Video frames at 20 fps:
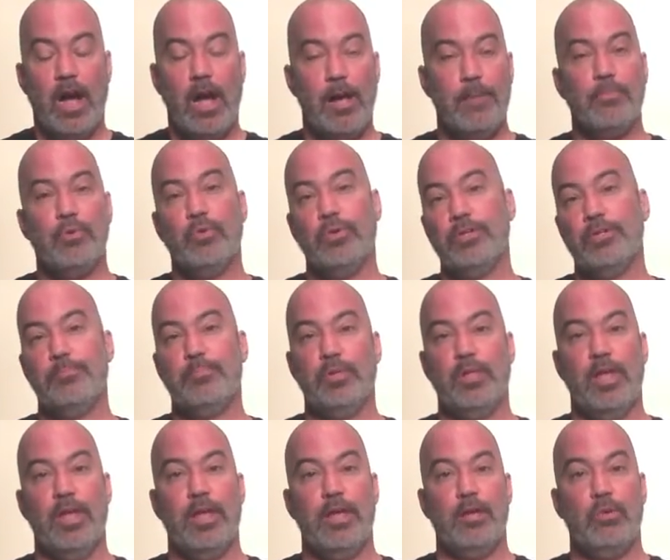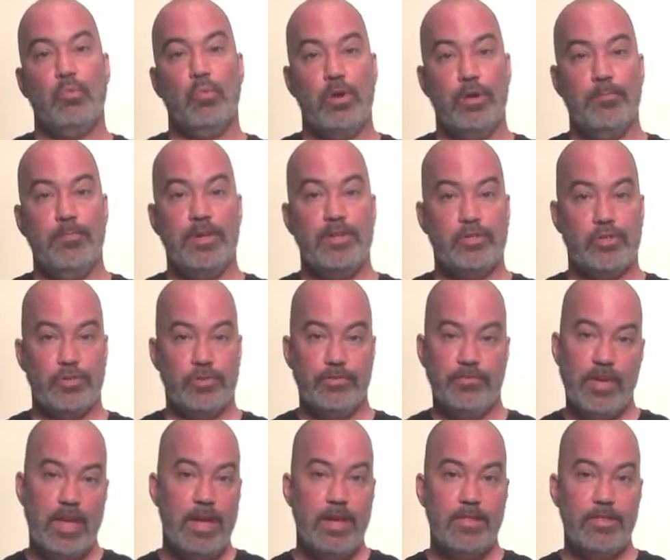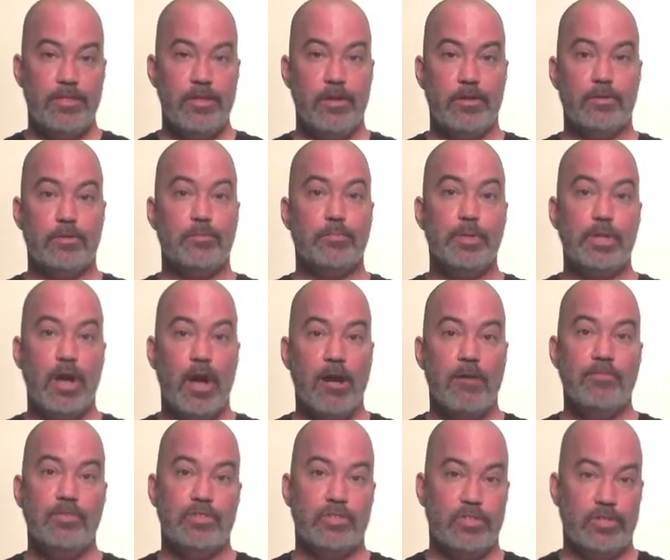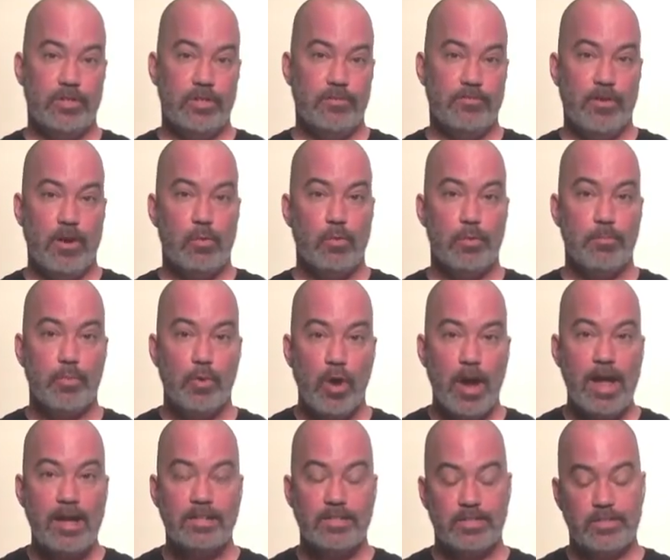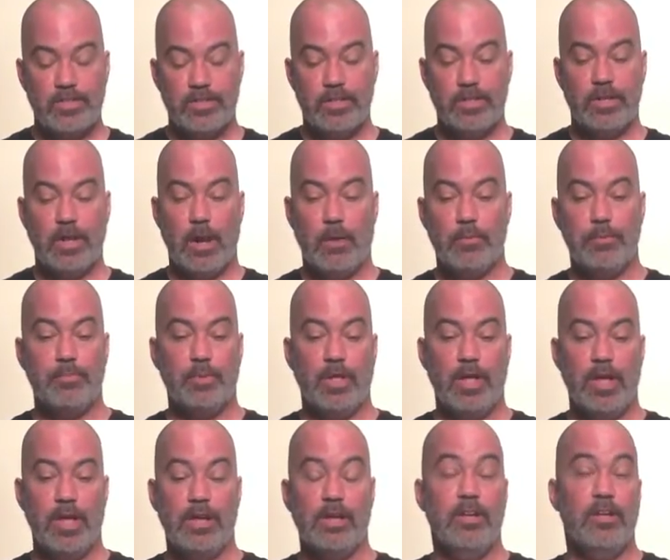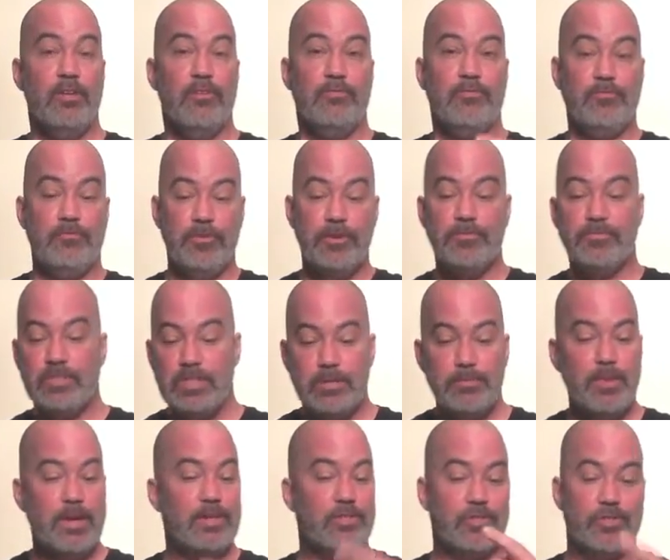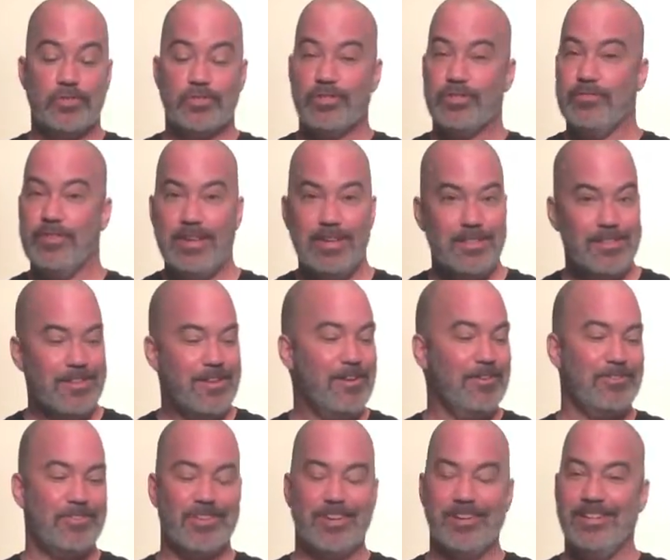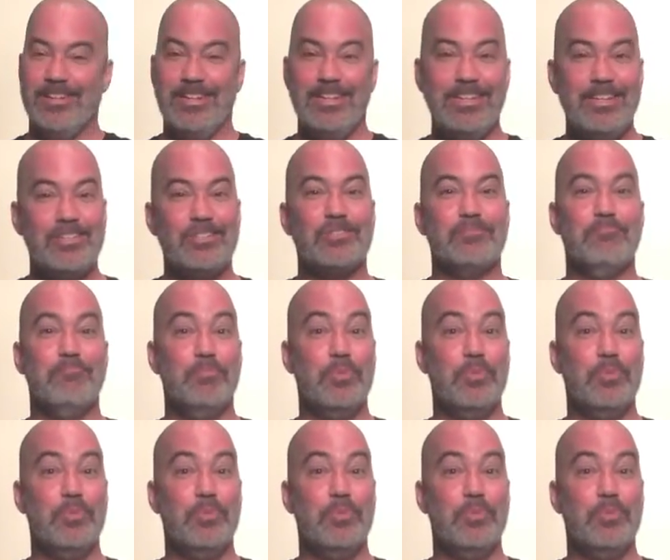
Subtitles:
I'm going to play one measure of eighth notes, but obviously if I were practicing, I would play 50 measures of eighth notes on each